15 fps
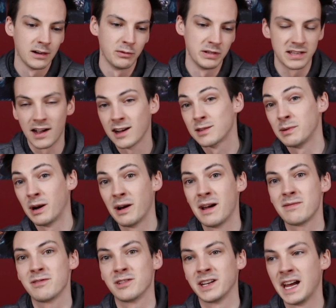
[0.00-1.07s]
We talked about it
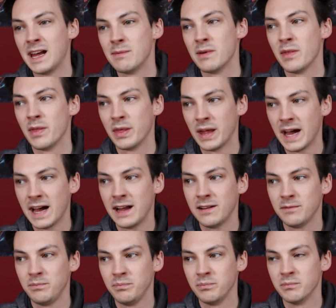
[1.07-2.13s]
after the game, and
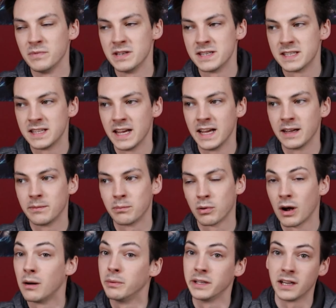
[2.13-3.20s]
that mistake
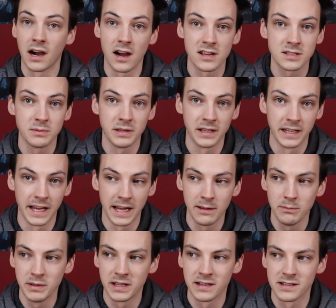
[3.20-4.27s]
probably cost me the
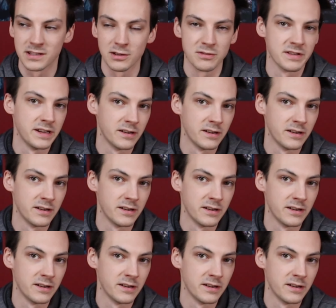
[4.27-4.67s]
game because those